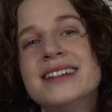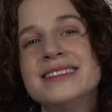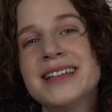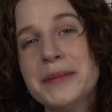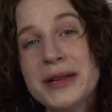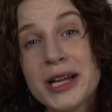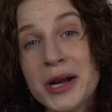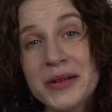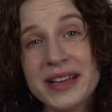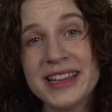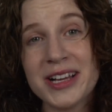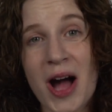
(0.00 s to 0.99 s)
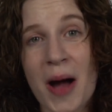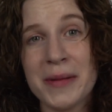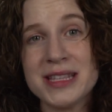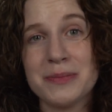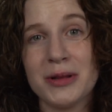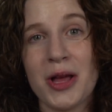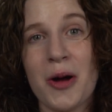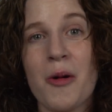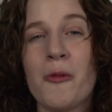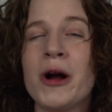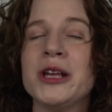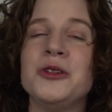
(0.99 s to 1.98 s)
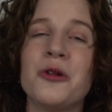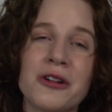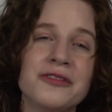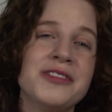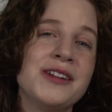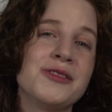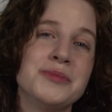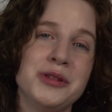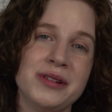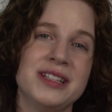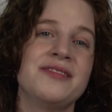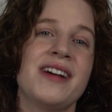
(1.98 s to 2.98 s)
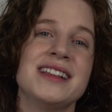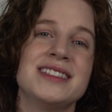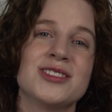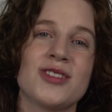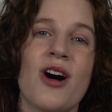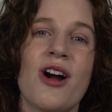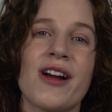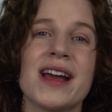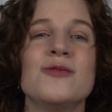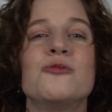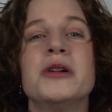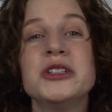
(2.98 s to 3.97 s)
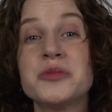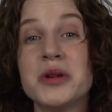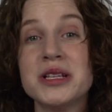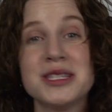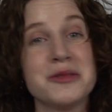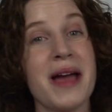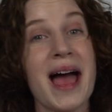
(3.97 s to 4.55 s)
Let me know in the comments below what your favorite beauty devices are and which ones you